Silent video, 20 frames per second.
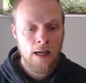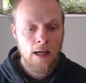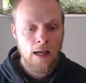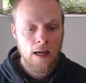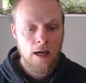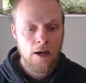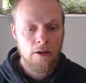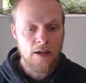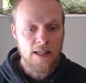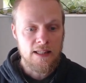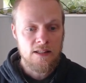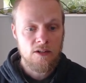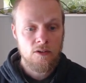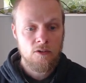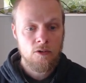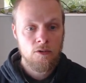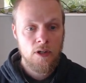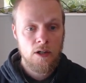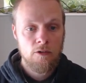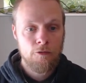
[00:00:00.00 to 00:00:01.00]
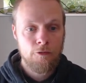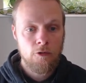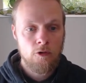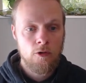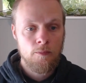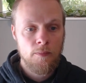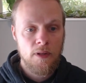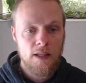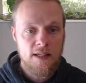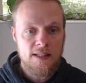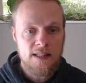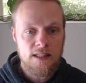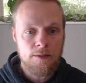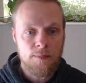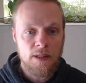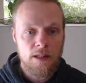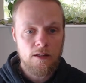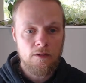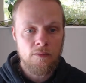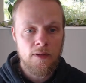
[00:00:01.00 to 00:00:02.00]
All right, so to now form the
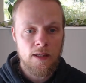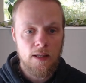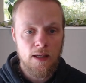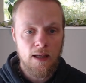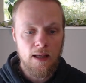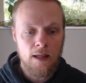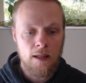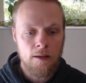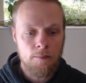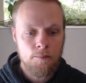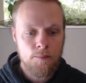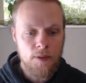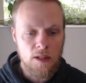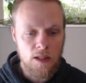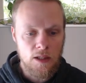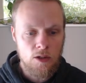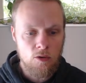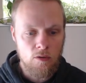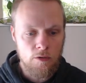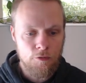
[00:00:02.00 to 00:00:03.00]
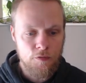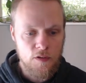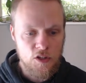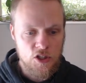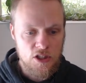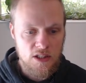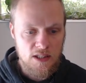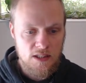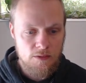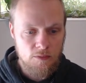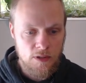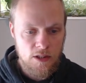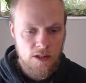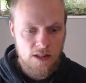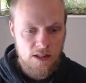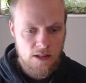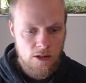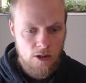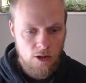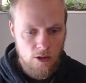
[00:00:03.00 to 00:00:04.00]
estimate of the A and B coefficients, we
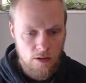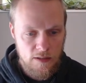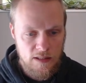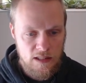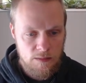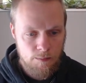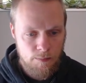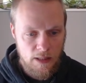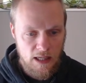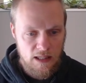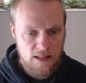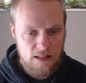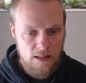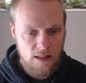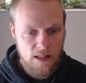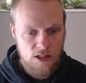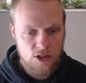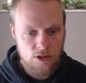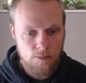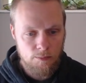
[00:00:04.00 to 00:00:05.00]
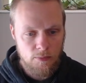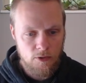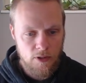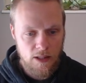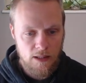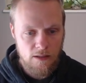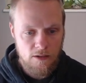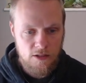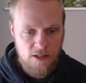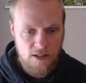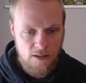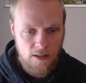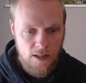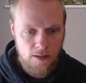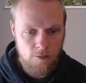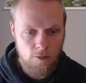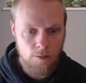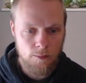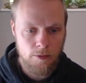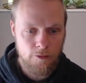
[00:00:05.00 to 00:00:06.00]
just call this backslash operator. So
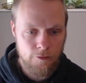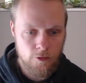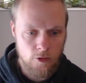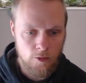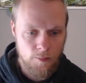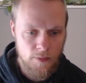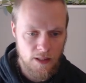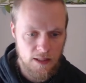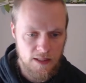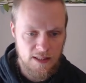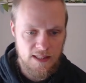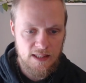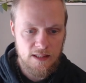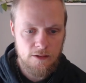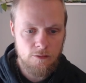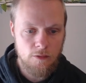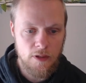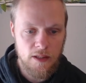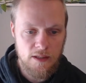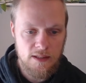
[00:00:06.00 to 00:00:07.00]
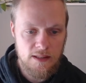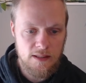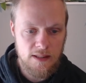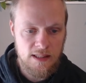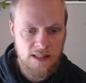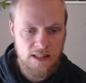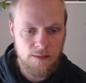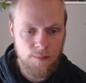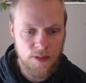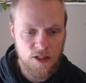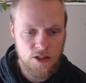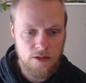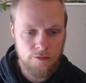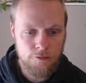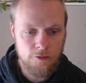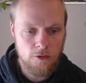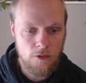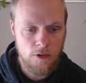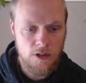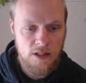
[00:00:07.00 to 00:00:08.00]
that will perform the least squares estimation
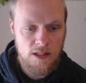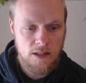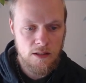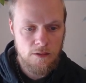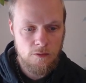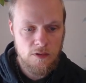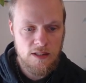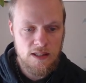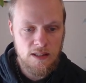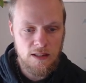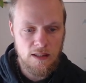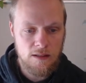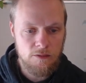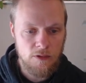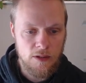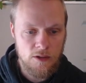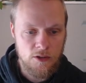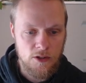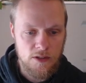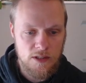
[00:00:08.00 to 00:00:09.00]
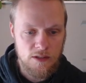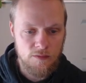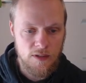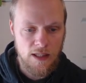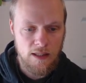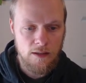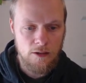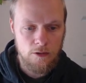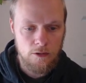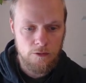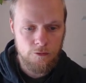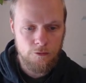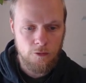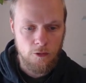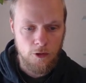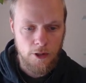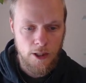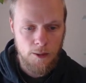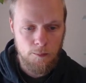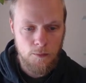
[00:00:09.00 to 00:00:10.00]
for us. And then we see it returns a vector of
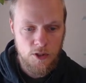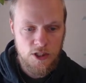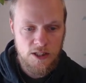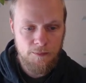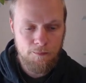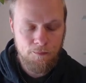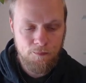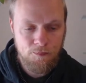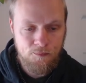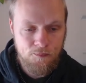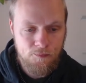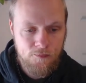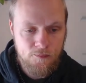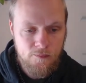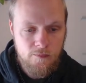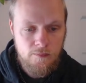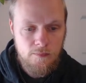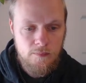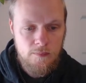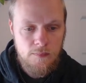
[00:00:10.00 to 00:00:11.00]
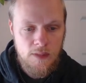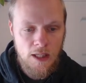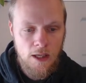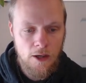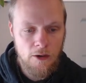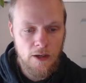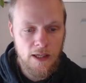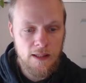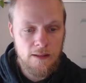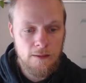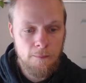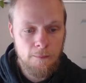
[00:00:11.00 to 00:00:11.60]
4 numbers. All right.